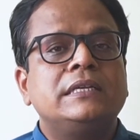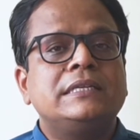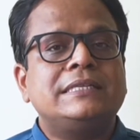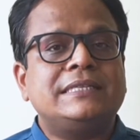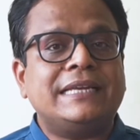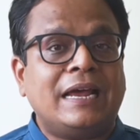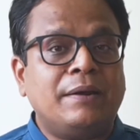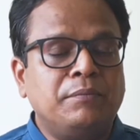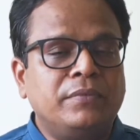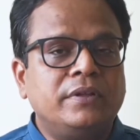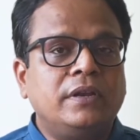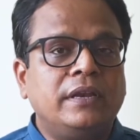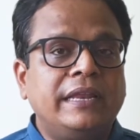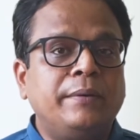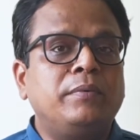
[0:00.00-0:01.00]

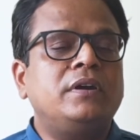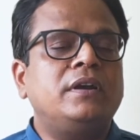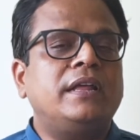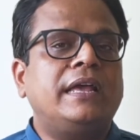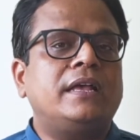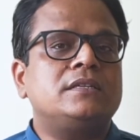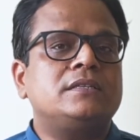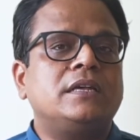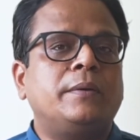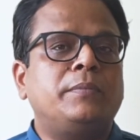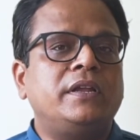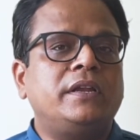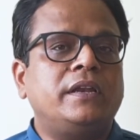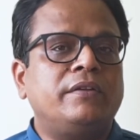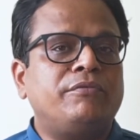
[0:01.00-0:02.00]
stamped, labeled as
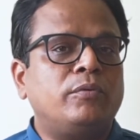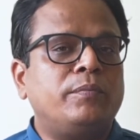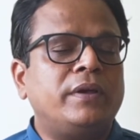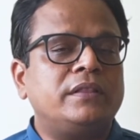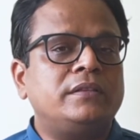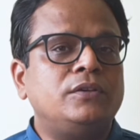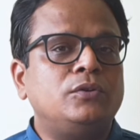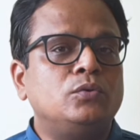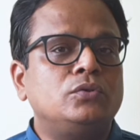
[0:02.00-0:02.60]
diabetic nephropathy,